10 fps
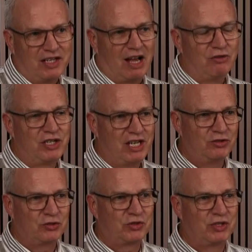how
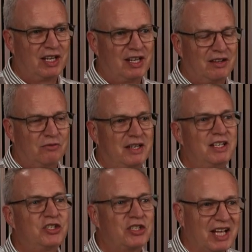Jesus, when He
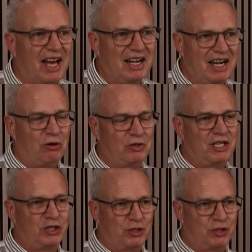started out His